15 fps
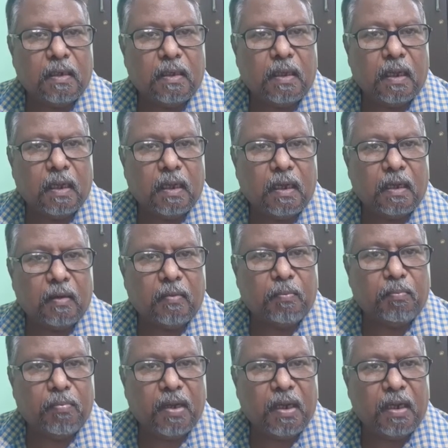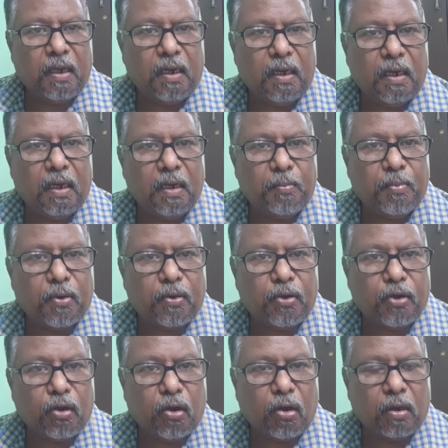the male
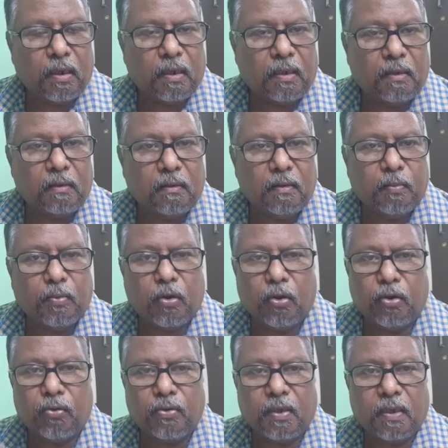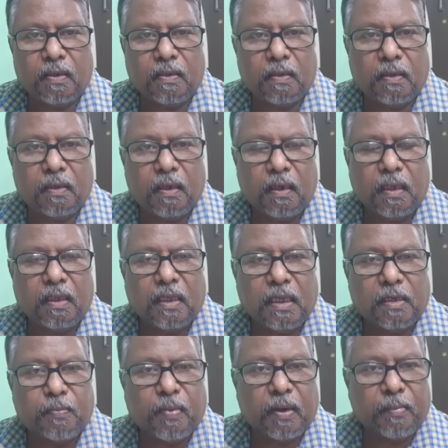reproductive organ produces the
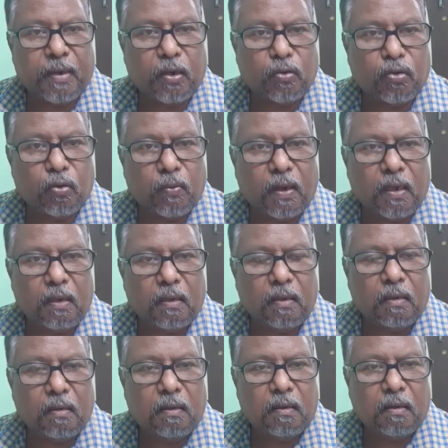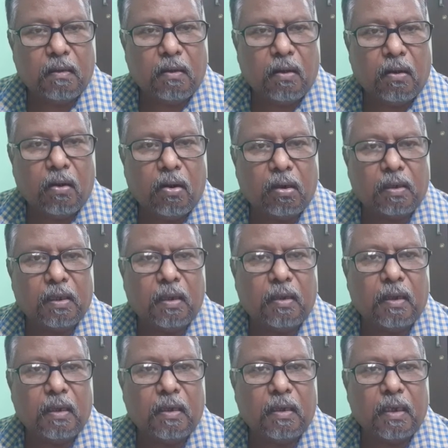spermatozoa or
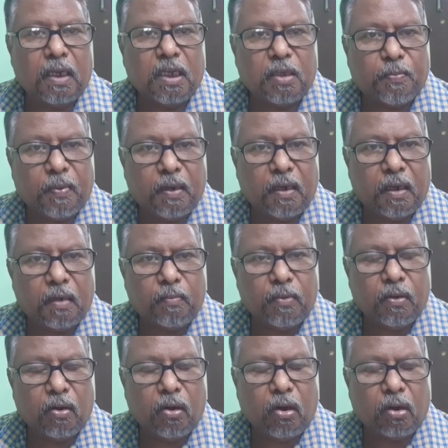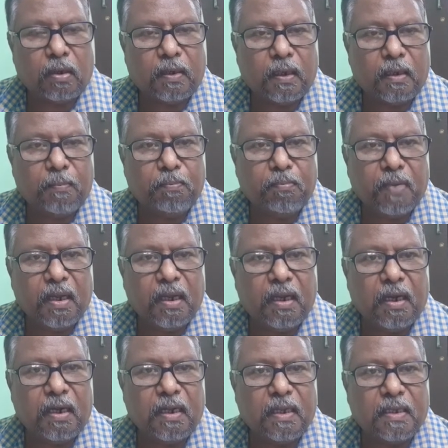the sperm or the
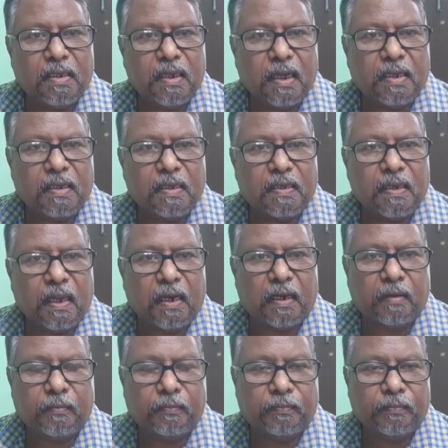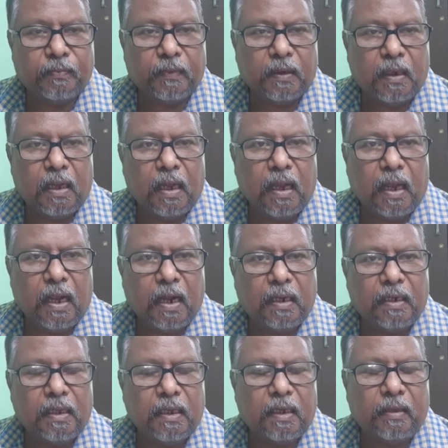male sex cell,
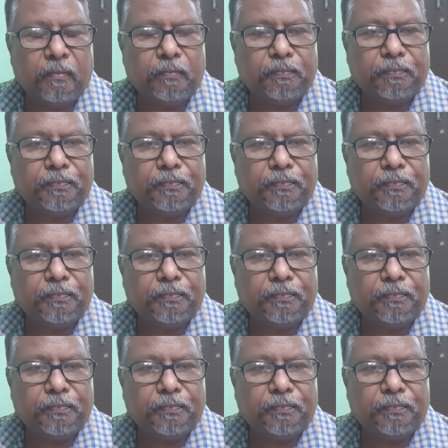and the